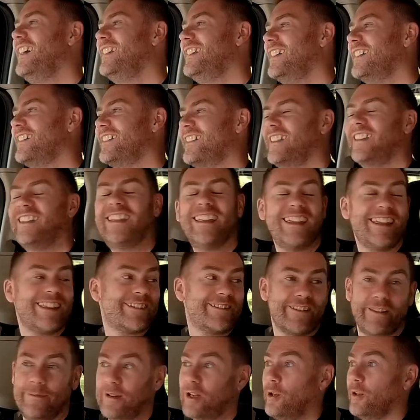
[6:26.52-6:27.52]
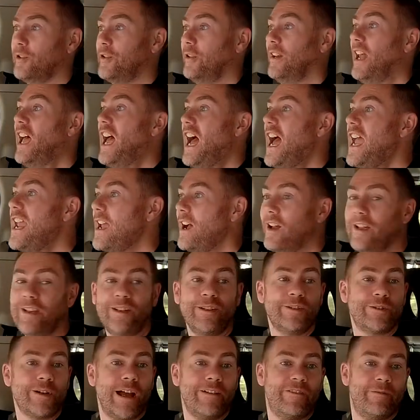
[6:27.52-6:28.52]
I don't think either of them are called on. Hey,
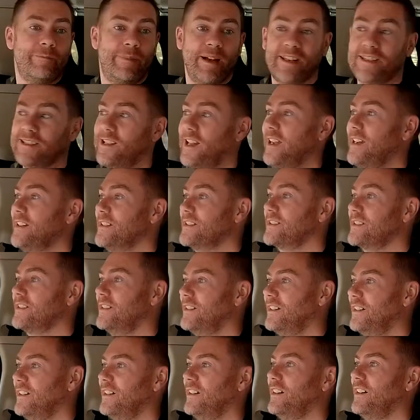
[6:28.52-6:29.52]
I can drive in bus lanes.